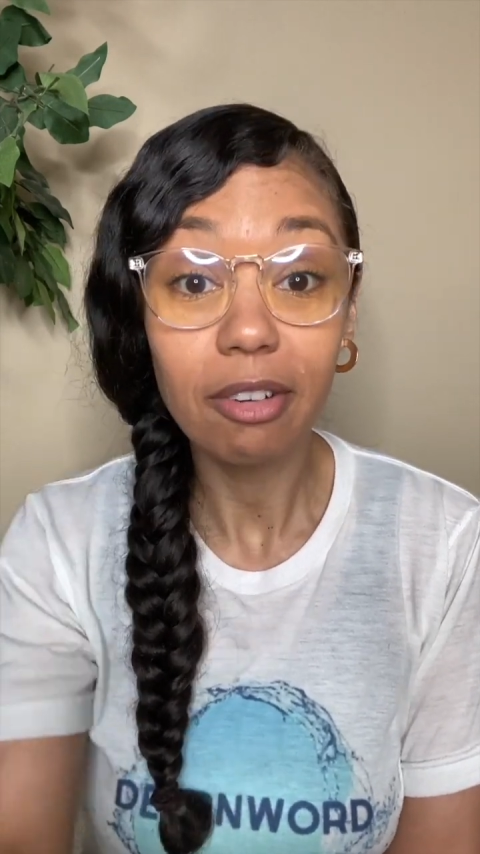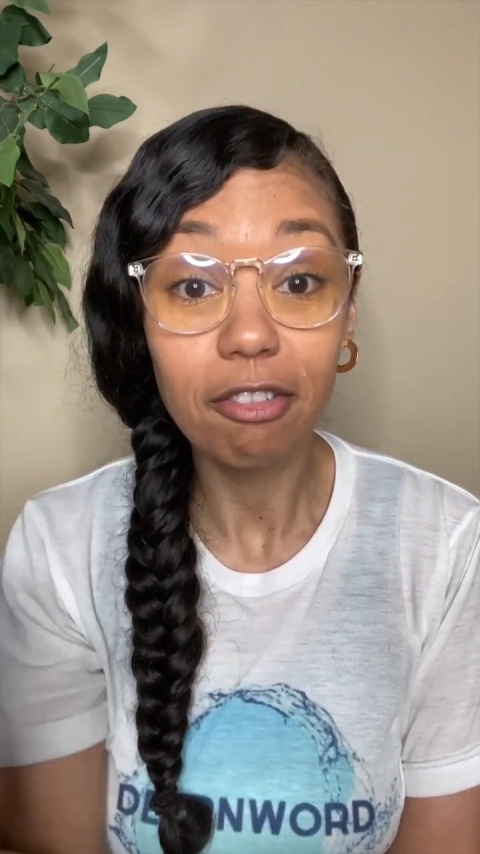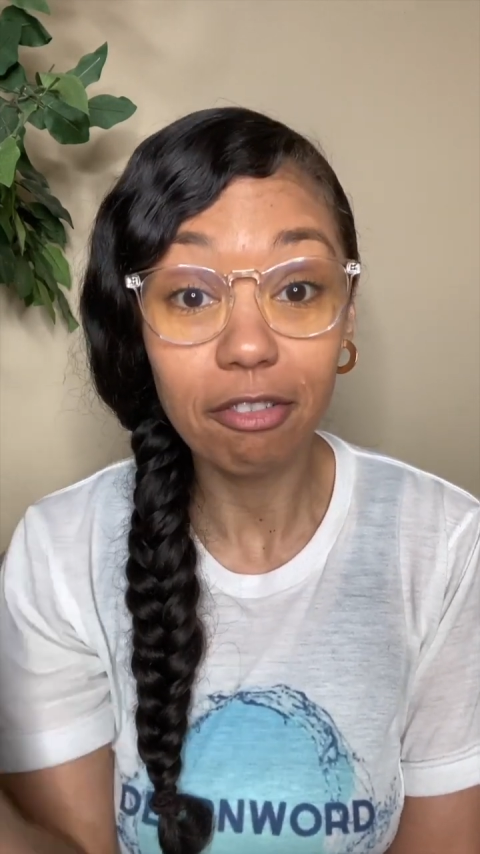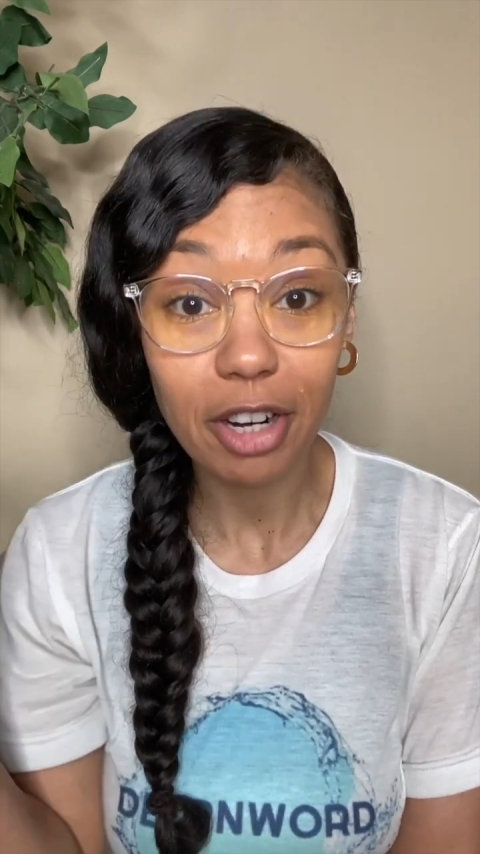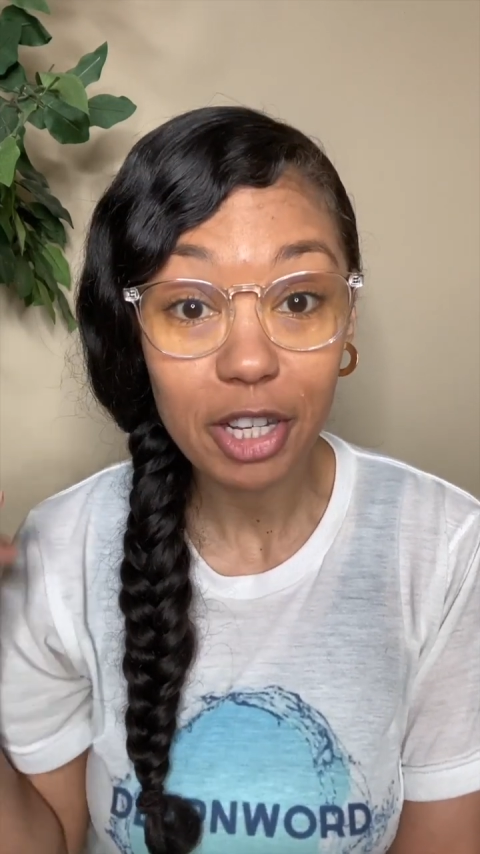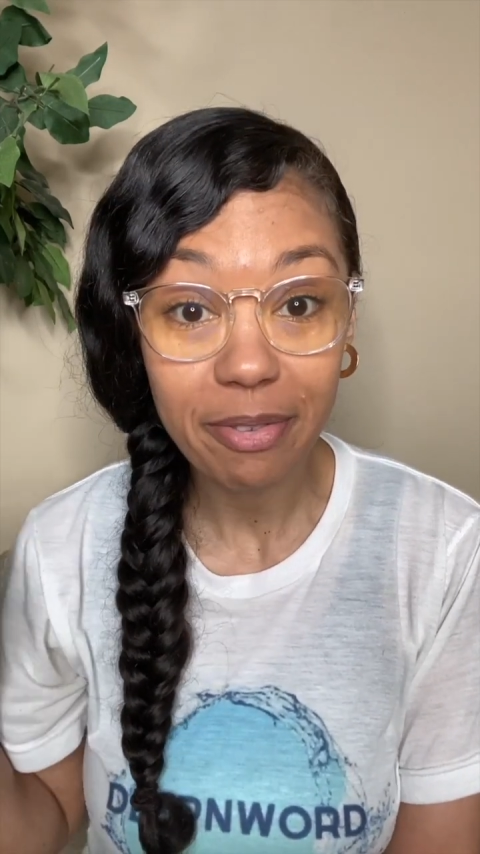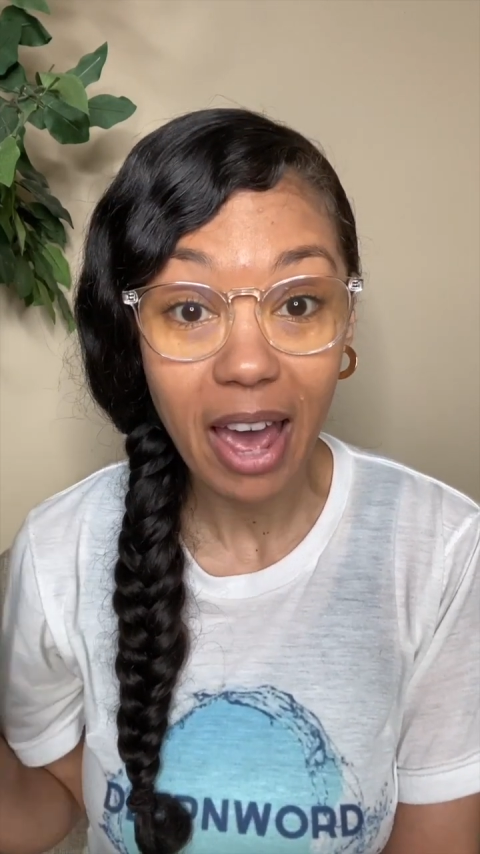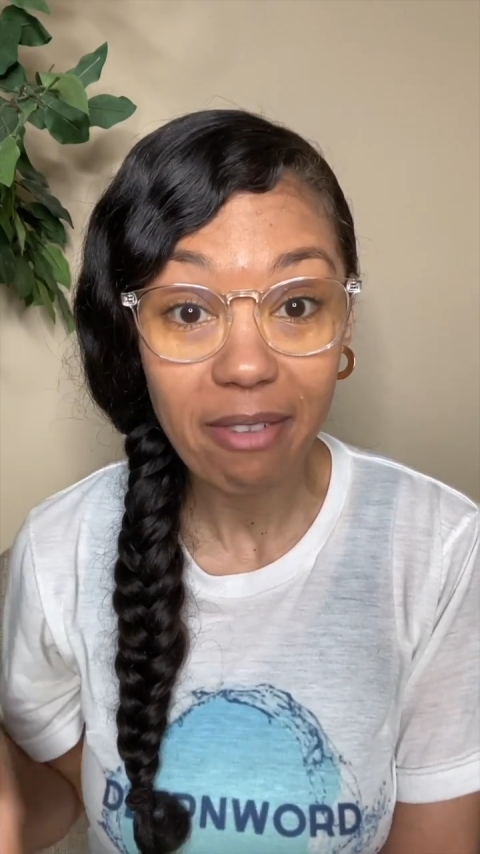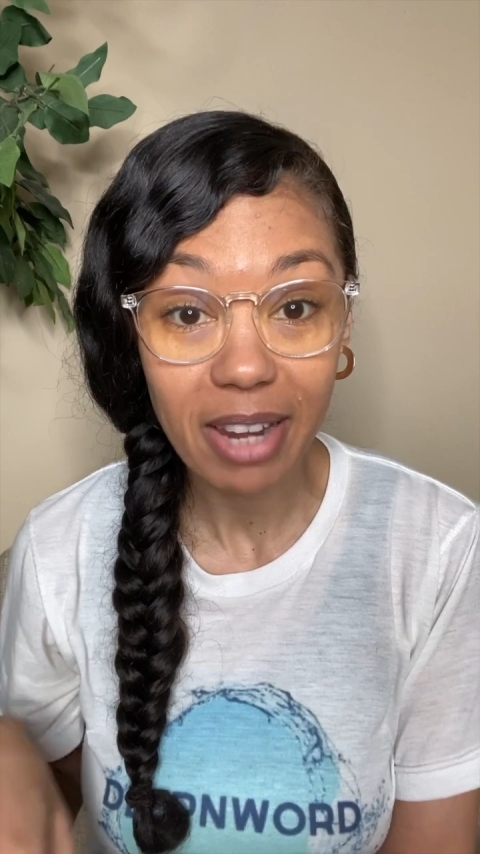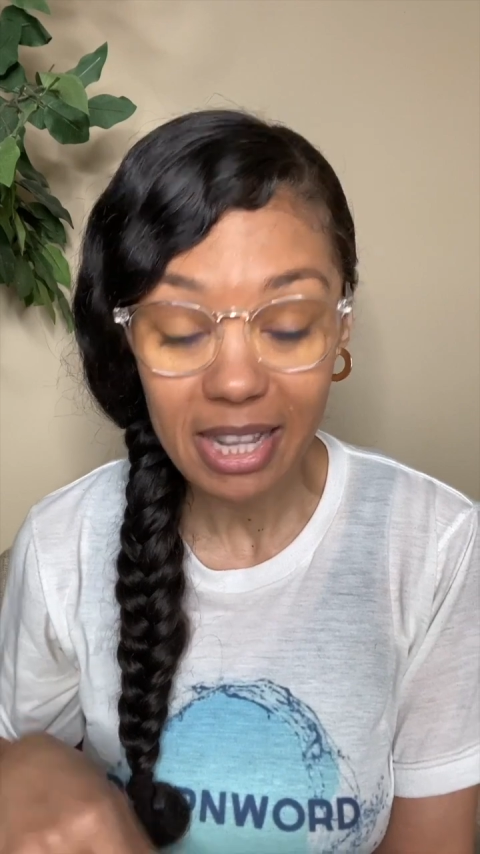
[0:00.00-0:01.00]
Verse
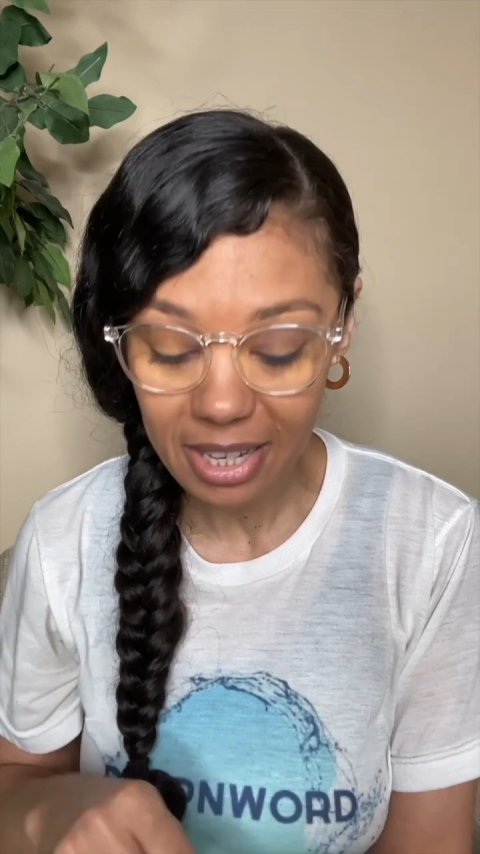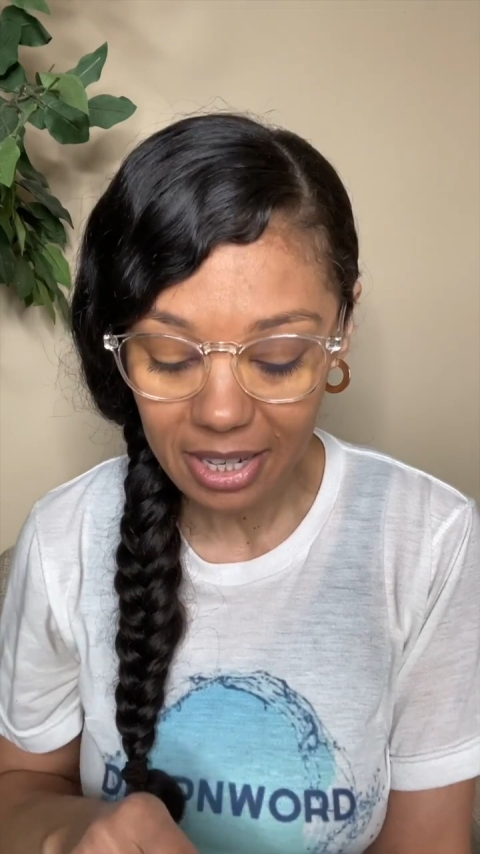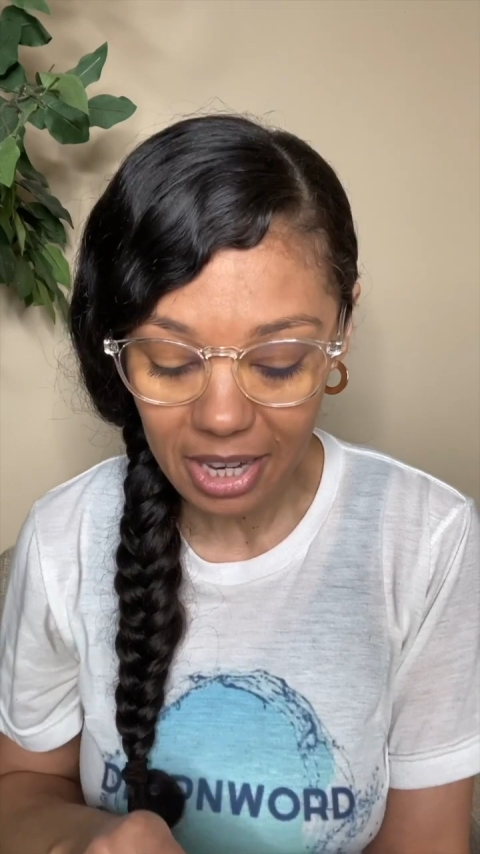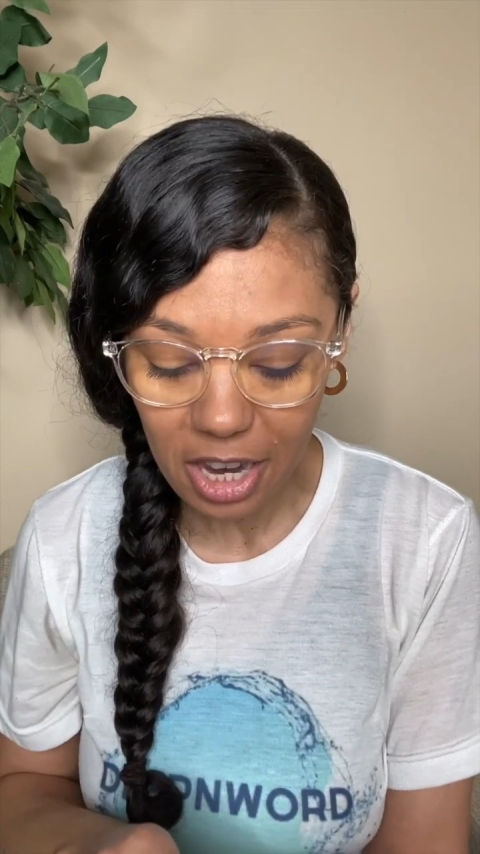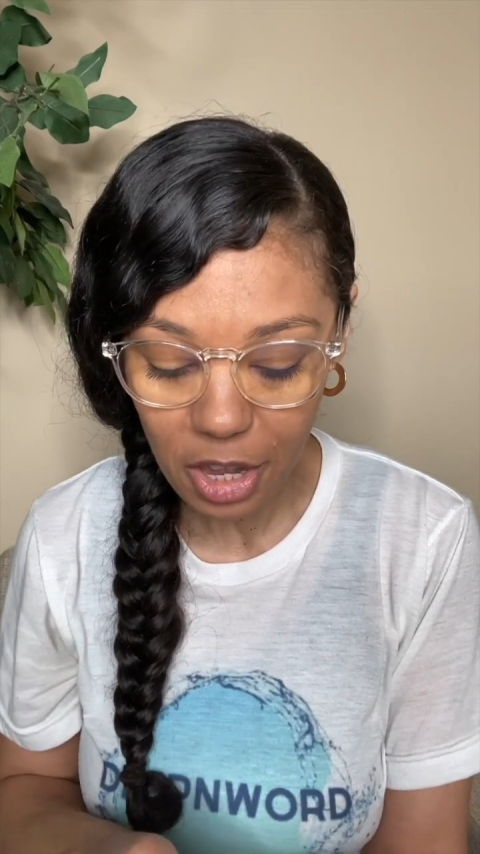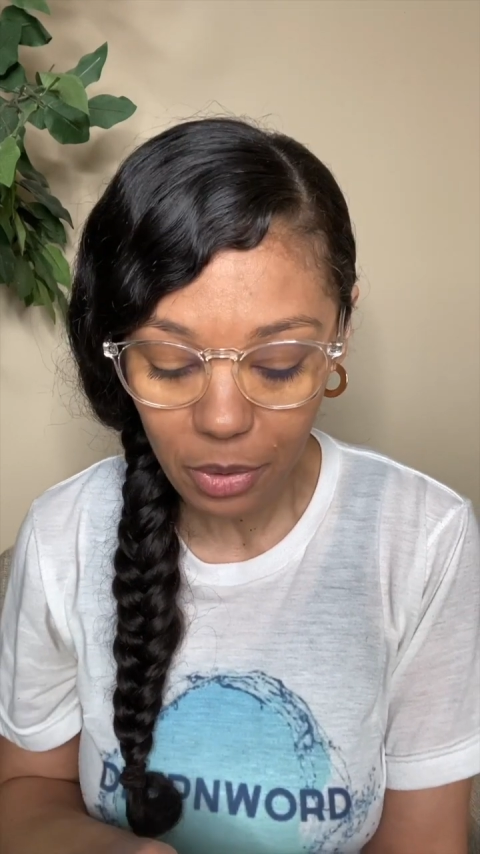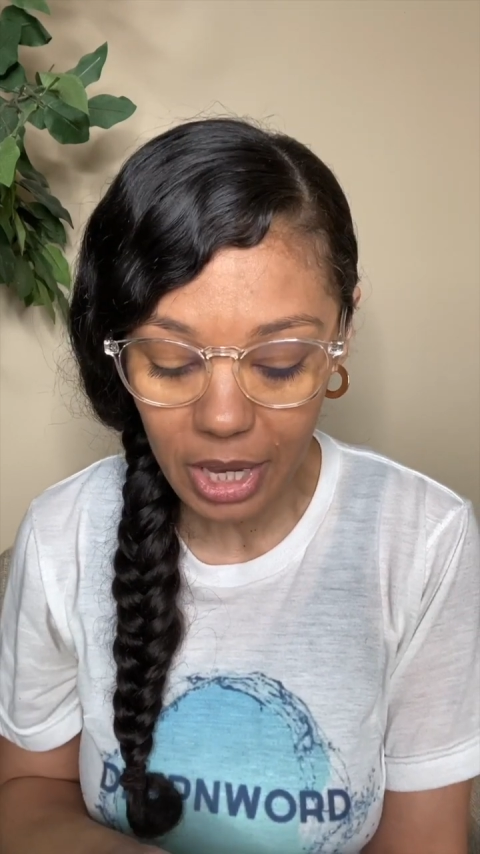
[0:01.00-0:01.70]
5, let's continue.